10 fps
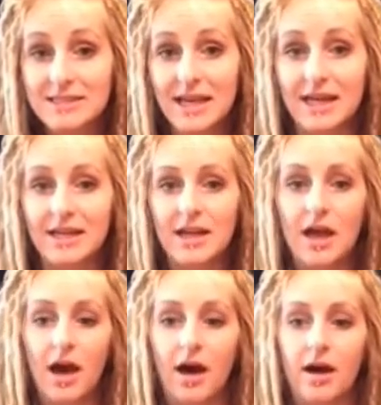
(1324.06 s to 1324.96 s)
it.
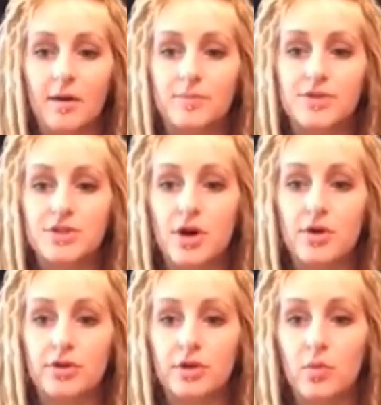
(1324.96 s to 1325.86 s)

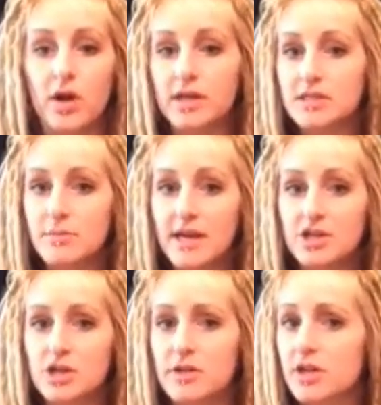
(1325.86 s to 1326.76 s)
So you're wanting to make
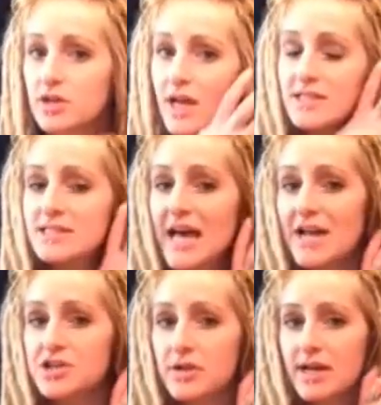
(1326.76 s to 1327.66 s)
sure that you're not
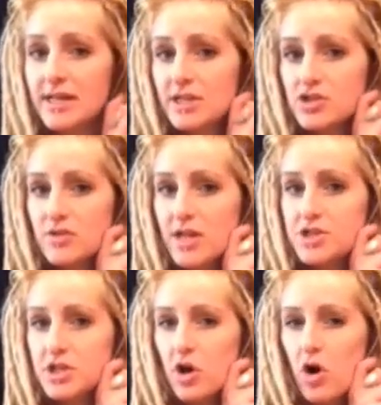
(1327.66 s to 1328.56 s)
saturating and
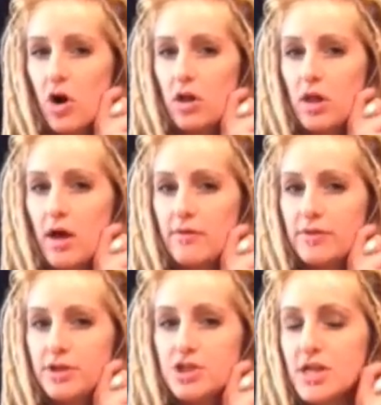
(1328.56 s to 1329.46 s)
drenching all of
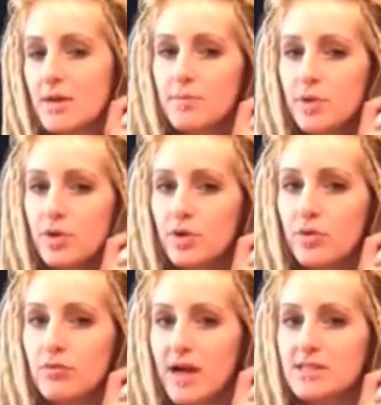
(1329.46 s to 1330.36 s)
the
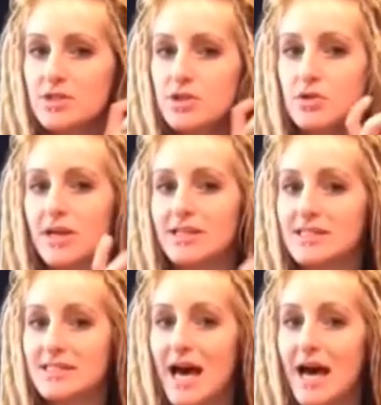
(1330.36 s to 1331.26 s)
shampoo residue
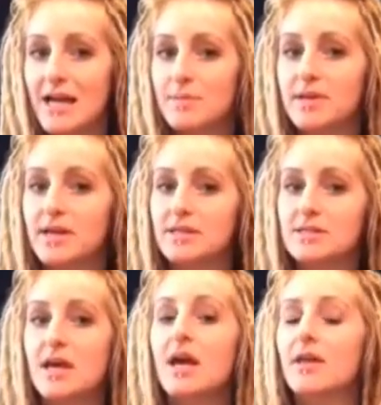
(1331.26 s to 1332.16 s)
inside
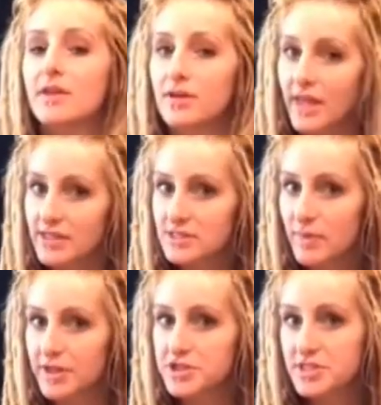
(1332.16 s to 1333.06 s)
because they're like
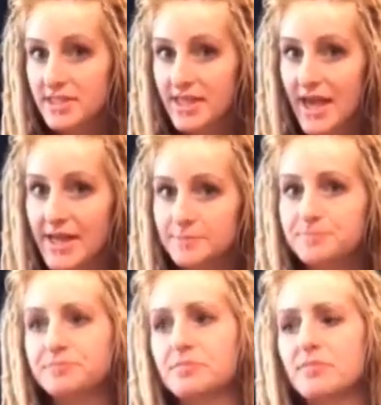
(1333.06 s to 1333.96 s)
sponges
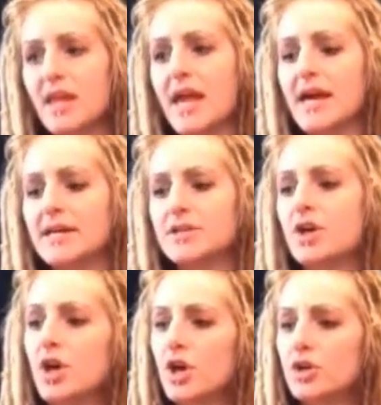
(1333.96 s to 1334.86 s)
again, and
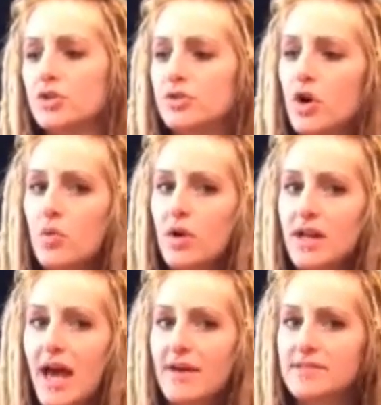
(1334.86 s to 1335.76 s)
you don't want
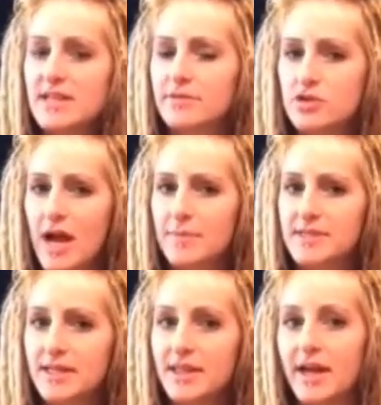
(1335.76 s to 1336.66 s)
to have stuff trapped
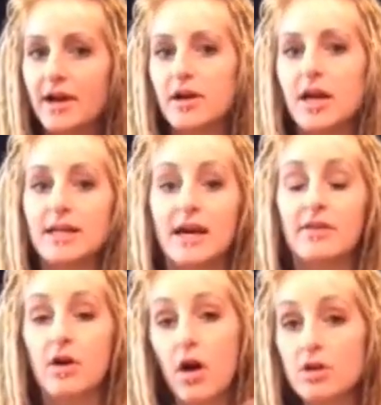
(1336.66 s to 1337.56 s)
in there. Now
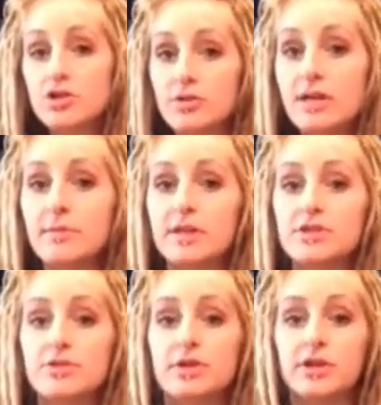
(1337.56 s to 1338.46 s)
there are
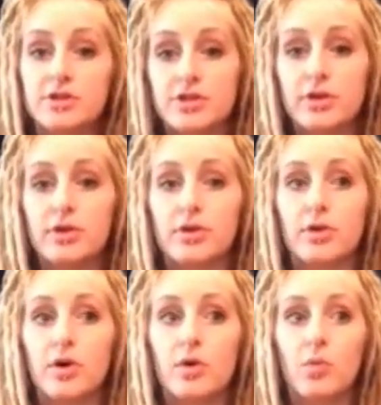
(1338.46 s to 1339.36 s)
treatments you can
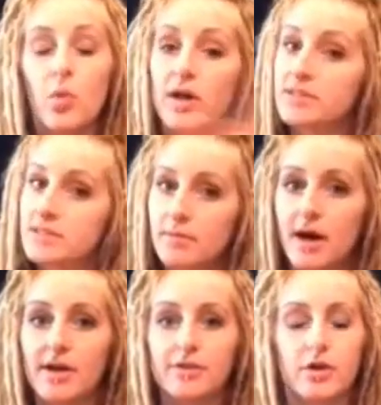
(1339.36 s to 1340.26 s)
do once a
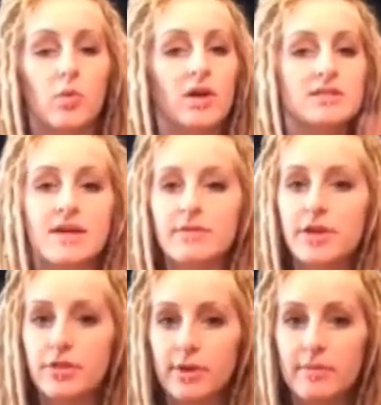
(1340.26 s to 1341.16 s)
month or once
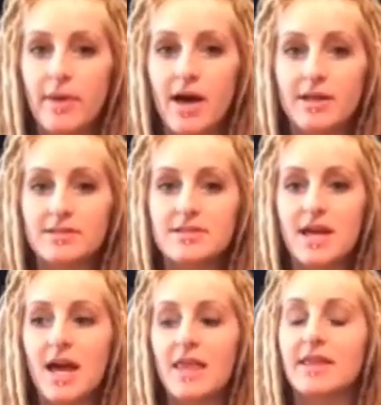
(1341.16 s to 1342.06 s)
every 3 months
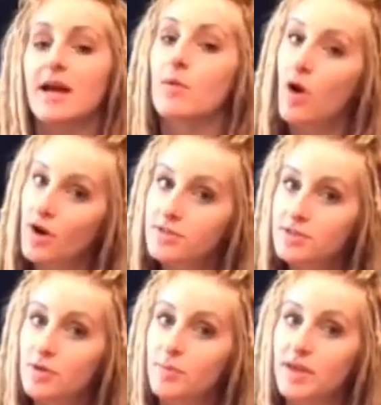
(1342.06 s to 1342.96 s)
that I will
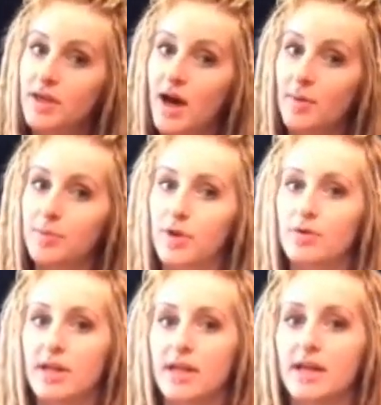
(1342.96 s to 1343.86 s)
also be
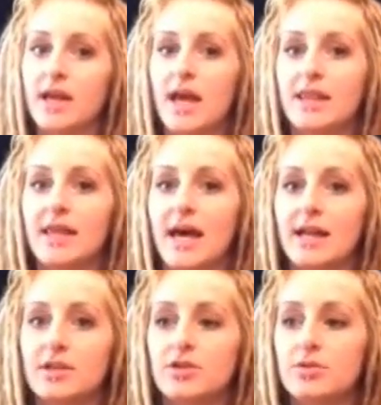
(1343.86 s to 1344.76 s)
uploading
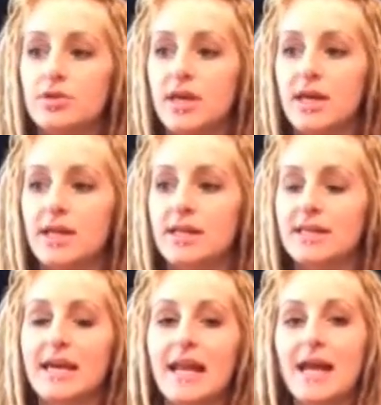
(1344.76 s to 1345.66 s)
that you
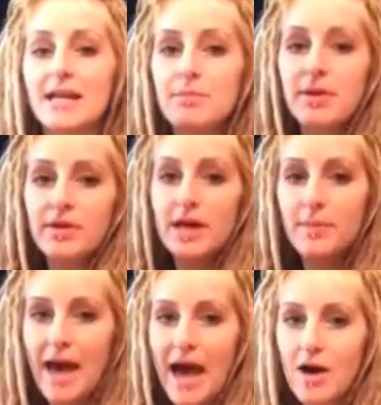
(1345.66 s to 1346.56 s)
can get any
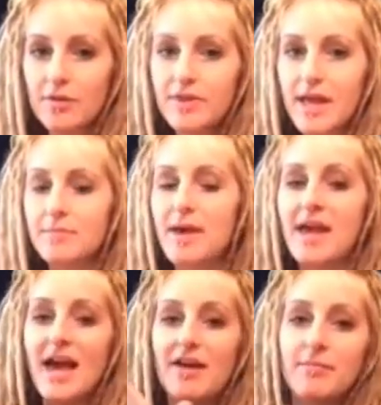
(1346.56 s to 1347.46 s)
buildup out that
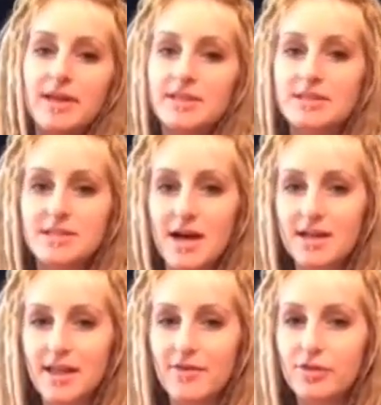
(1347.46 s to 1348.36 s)
may have been
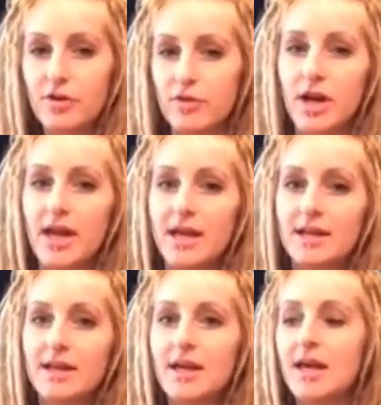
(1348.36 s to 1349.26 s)
stuck left over
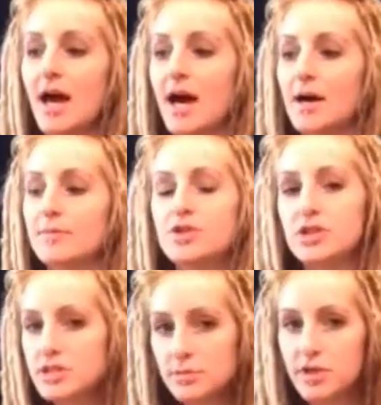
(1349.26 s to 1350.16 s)
in,
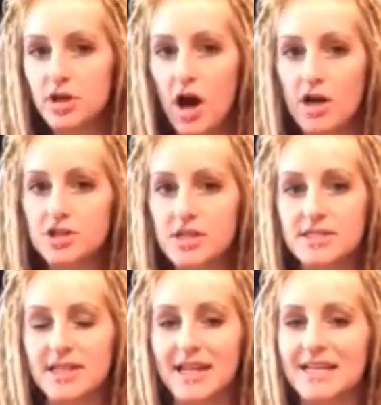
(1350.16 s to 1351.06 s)
just to be
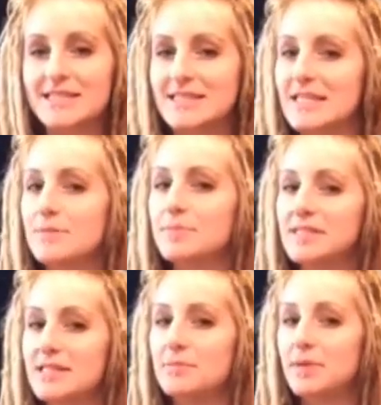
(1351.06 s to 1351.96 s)
cautious, and a nice
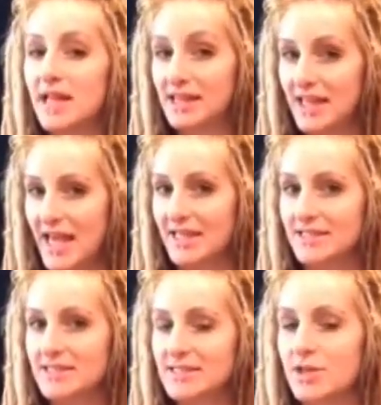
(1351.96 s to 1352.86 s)
deep
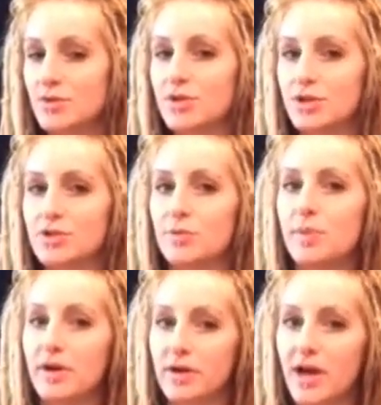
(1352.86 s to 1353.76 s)
cleanse that you can do
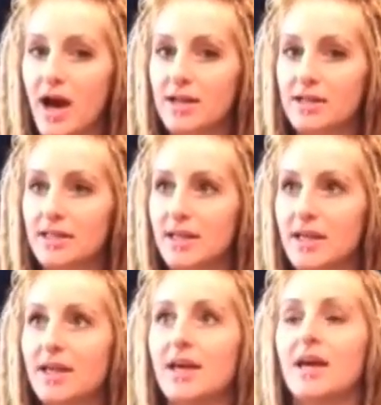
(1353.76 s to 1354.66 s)

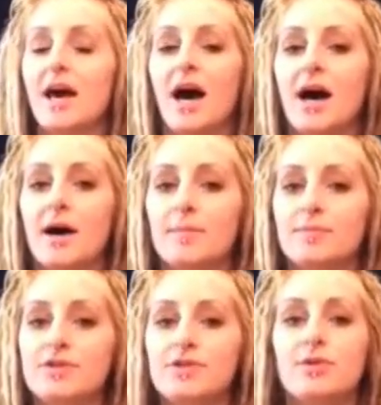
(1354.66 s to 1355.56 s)
periodically
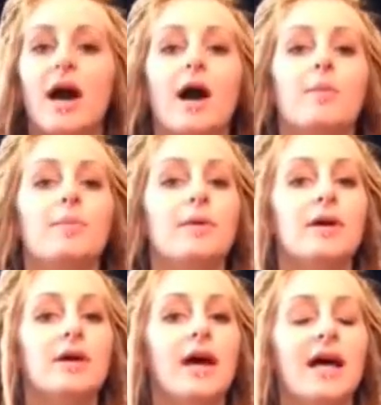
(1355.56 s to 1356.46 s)
to help
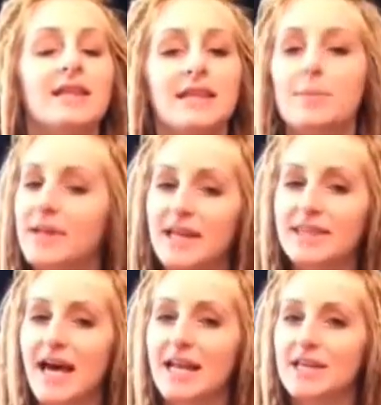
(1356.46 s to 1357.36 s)

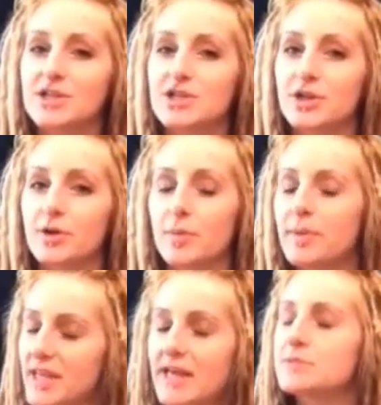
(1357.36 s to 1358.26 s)
eliminate that issue.
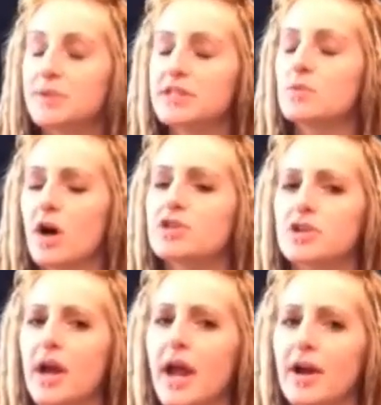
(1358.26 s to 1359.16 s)
But yes, please wash
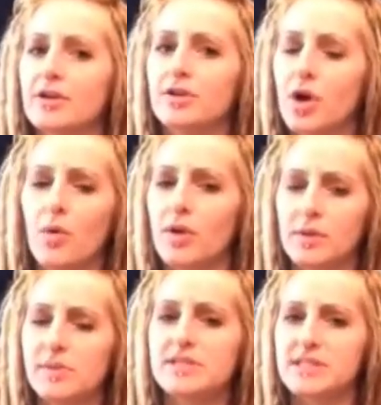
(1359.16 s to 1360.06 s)
your hair. You don't want
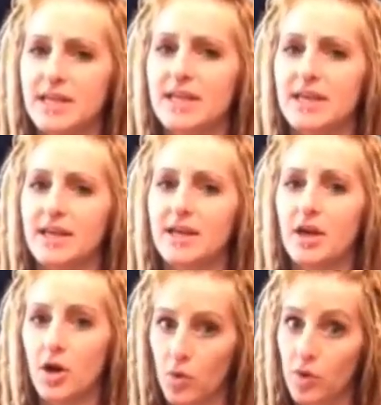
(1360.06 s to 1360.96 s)
to be stinky
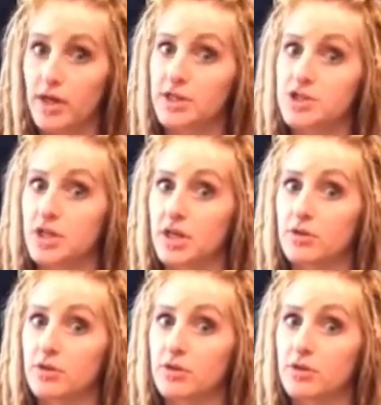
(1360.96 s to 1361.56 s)
or itchy.